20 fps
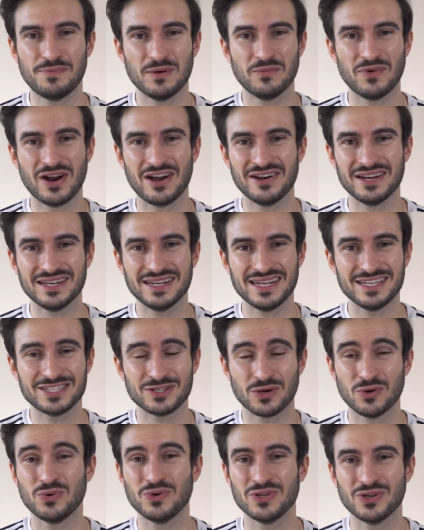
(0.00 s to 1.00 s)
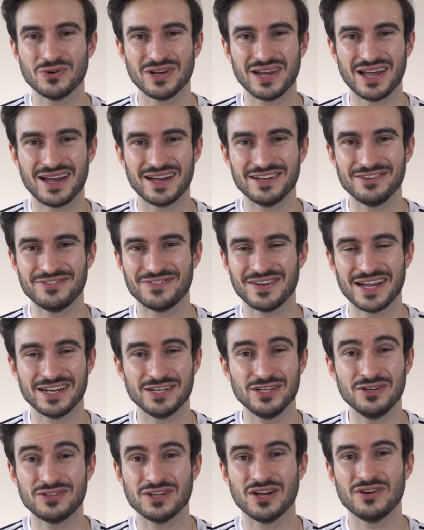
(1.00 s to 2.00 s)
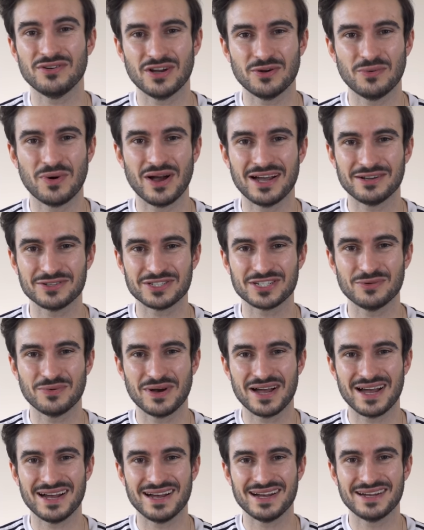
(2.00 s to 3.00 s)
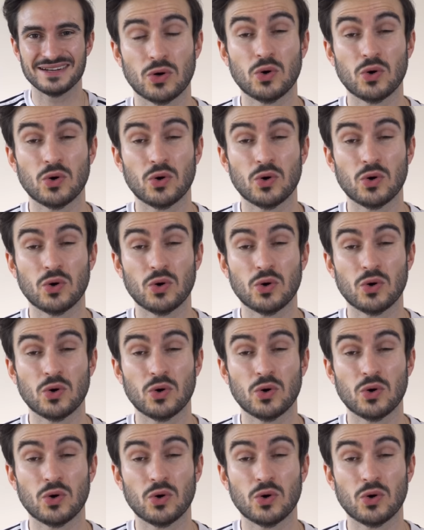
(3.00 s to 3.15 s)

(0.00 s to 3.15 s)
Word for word: been wearing these all your life and you don't know what else to wear,